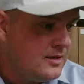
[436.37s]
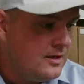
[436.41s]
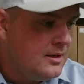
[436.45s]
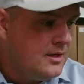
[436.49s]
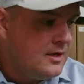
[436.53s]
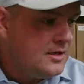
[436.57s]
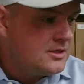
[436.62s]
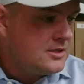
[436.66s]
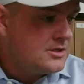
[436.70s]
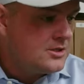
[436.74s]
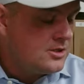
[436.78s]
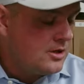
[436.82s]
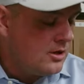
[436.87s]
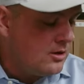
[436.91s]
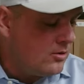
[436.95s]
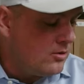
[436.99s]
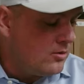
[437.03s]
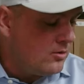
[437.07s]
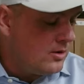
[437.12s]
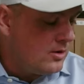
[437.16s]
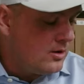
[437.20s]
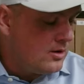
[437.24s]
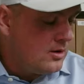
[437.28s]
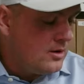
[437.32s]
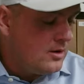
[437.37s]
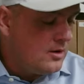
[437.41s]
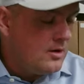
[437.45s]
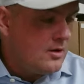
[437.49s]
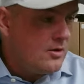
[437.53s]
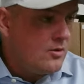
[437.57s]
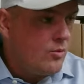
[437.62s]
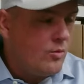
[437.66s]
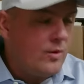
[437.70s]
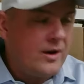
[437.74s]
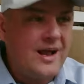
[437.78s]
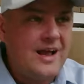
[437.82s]
So
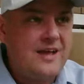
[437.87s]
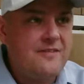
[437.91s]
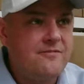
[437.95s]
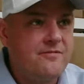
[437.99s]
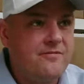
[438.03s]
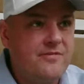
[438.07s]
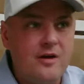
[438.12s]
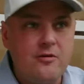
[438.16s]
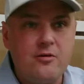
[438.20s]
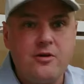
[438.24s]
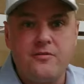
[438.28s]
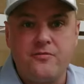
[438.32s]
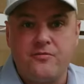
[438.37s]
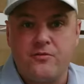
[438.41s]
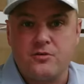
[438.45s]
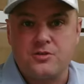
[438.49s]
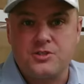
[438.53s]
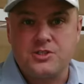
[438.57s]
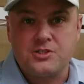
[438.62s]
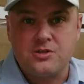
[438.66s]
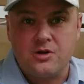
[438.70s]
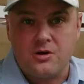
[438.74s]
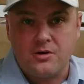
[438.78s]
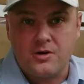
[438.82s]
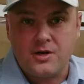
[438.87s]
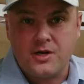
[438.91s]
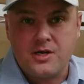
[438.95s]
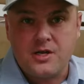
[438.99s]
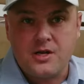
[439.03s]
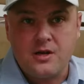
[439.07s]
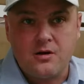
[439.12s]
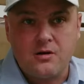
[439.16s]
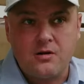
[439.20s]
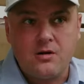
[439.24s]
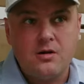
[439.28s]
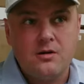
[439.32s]
when I very first started
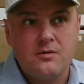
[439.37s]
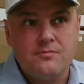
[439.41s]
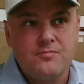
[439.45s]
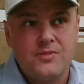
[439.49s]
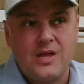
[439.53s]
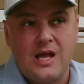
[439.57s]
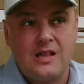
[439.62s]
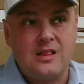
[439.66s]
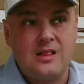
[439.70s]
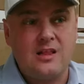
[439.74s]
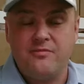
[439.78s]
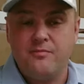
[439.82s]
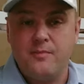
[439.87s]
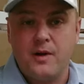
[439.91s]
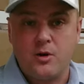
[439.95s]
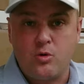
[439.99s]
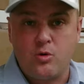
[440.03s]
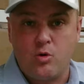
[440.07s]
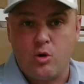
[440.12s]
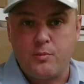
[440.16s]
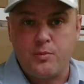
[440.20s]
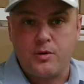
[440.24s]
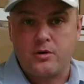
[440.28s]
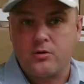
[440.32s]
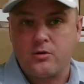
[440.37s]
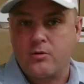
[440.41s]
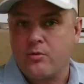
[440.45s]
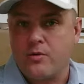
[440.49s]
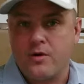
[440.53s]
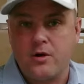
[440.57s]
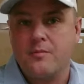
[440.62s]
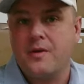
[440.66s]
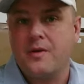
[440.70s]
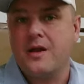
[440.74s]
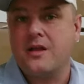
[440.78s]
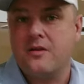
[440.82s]
here, I left my corporate career.
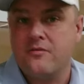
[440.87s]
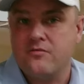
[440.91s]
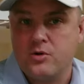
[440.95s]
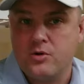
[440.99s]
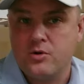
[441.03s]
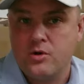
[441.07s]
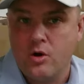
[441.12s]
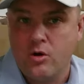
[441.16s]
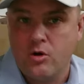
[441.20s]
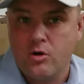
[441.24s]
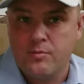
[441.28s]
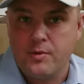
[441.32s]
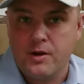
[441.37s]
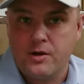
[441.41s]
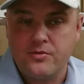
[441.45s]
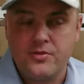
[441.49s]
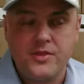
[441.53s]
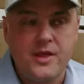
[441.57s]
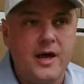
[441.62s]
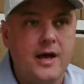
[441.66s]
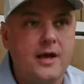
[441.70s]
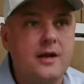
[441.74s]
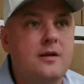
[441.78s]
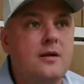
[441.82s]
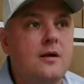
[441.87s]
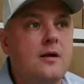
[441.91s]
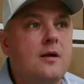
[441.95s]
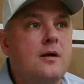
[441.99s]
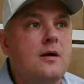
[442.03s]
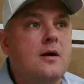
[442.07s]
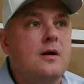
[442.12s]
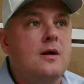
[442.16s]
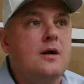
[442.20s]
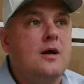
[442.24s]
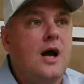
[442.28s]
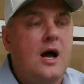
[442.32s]
Many of you know about that.
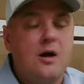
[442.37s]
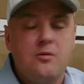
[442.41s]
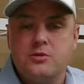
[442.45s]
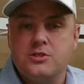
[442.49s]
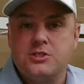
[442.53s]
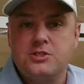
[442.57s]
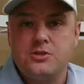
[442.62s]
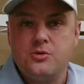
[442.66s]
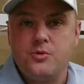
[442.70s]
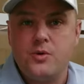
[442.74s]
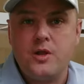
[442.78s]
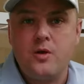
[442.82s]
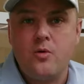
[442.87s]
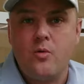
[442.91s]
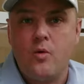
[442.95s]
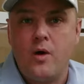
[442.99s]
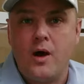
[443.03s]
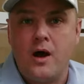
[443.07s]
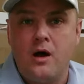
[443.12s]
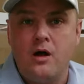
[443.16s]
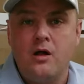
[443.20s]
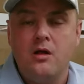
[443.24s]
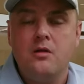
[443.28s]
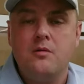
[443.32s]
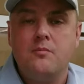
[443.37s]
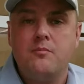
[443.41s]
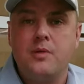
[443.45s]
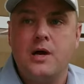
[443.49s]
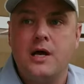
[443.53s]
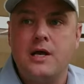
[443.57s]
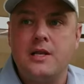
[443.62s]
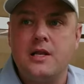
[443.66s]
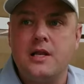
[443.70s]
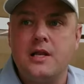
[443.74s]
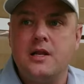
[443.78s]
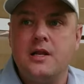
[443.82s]
I was doing well,
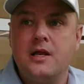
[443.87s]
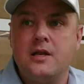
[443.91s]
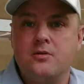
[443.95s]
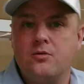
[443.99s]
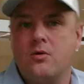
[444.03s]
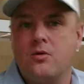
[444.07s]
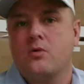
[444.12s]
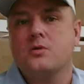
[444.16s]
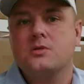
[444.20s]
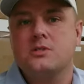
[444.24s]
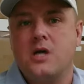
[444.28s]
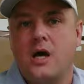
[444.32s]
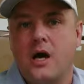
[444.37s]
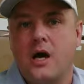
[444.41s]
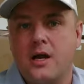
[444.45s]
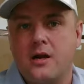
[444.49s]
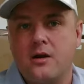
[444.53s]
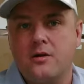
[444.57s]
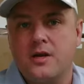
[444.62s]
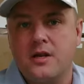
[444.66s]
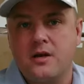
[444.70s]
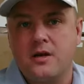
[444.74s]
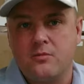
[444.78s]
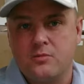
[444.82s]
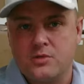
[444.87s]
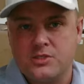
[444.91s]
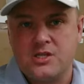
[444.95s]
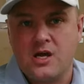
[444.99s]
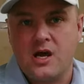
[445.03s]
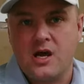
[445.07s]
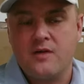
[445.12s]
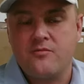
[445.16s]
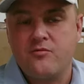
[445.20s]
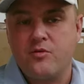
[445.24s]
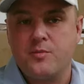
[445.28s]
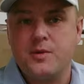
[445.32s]
but it had grown tired and it was
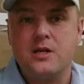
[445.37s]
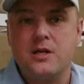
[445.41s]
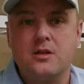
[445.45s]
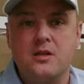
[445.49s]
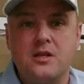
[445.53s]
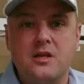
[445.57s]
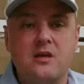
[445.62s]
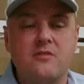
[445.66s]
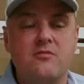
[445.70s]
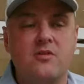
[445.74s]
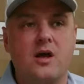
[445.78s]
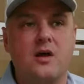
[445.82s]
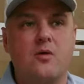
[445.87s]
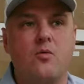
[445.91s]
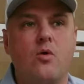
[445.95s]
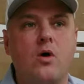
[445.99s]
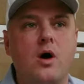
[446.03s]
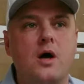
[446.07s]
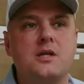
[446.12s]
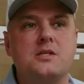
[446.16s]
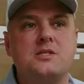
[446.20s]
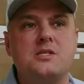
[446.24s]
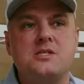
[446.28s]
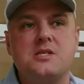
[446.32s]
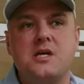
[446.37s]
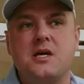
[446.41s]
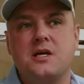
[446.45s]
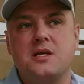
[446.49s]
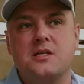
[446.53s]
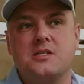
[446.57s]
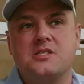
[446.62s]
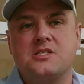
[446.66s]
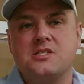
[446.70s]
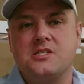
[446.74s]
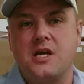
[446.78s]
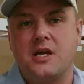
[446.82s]
time for me to leave, and I wanted to take a
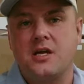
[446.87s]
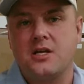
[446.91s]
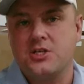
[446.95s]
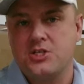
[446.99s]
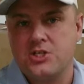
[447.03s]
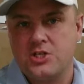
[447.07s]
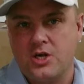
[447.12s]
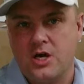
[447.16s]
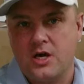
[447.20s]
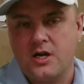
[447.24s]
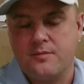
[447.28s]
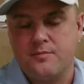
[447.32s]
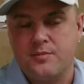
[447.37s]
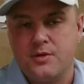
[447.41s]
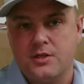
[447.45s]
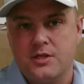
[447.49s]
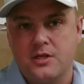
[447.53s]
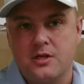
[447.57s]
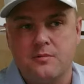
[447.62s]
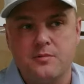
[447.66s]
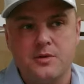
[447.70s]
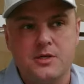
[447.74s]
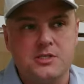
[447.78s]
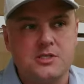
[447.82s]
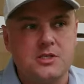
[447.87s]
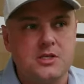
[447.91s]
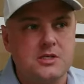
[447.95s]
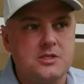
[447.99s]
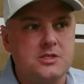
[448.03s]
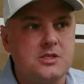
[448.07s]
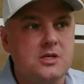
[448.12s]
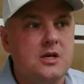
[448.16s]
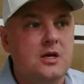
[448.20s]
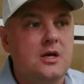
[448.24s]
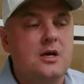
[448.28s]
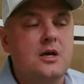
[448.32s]
second shot at building a business.
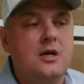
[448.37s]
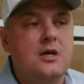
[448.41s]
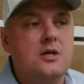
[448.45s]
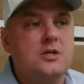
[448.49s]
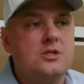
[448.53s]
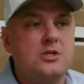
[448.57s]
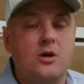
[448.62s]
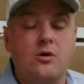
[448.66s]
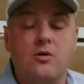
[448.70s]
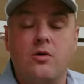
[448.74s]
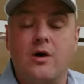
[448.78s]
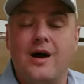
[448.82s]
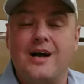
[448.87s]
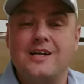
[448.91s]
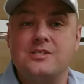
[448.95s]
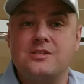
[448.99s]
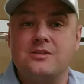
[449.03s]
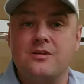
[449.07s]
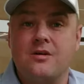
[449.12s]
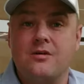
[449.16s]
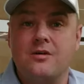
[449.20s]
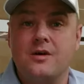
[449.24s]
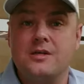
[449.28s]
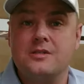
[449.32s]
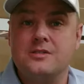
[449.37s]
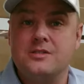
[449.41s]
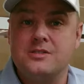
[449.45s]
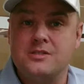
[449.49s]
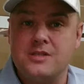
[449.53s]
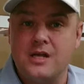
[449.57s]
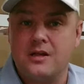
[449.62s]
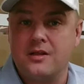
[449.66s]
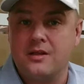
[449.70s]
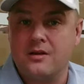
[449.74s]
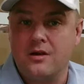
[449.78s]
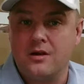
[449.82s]
So I started
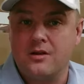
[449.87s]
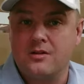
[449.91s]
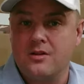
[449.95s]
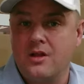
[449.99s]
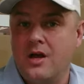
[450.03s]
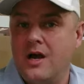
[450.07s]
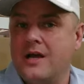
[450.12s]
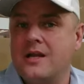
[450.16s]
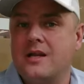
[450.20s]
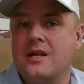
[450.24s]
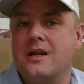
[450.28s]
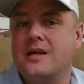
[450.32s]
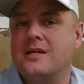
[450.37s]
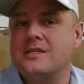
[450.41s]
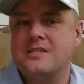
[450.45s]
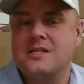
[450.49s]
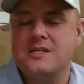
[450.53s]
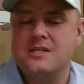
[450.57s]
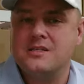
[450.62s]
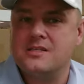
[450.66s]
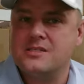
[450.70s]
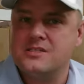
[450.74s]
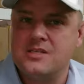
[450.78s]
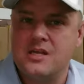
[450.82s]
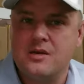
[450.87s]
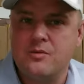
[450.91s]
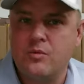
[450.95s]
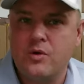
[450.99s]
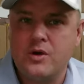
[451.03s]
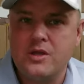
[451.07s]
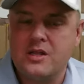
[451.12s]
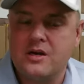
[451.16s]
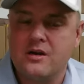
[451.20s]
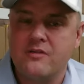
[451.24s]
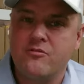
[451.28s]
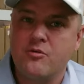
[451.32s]
selling online, and I did it the same way
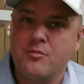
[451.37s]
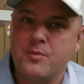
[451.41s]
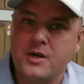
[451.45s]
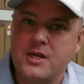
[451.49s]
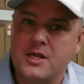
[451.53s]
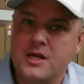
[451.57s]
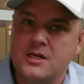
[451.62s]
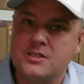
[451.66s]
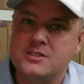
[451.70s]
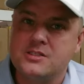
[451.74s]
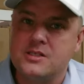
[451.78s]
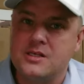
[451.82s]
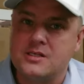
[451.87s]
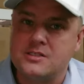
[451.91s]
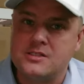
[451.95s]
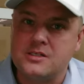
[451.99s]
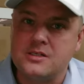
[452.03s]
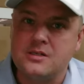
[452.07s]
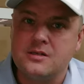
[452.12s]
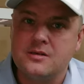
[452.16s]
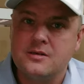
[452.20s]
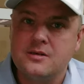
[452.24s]
that everybody else does it.